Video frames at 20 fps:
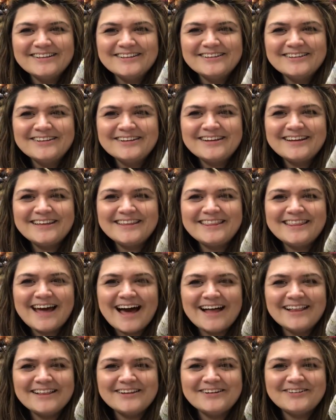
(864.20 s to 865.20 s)
Look at
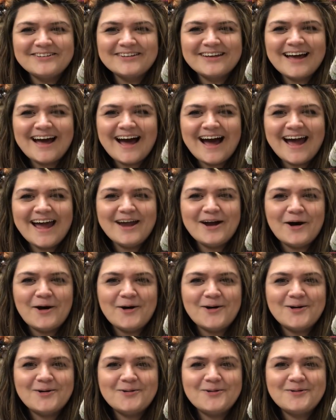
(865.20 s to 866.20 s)
that little guy.
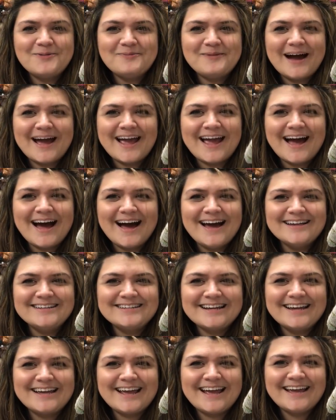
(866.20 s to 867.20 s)
Oh my gosh,
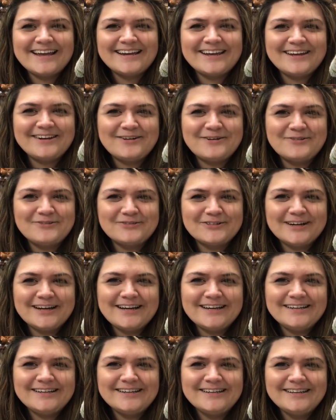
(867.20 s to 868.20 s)
I can't get over
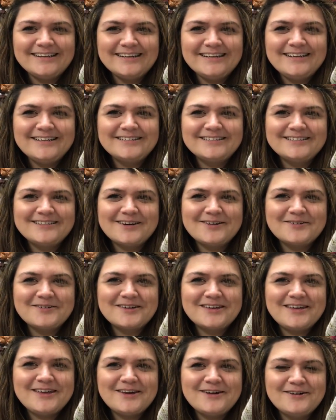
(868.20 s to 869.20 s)
it. He's so
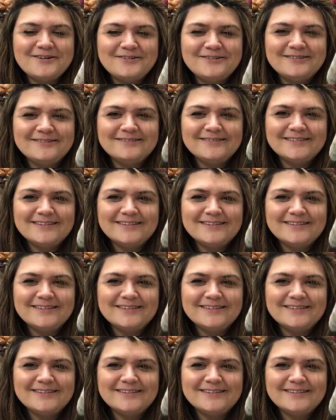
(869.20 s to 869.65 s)
cute.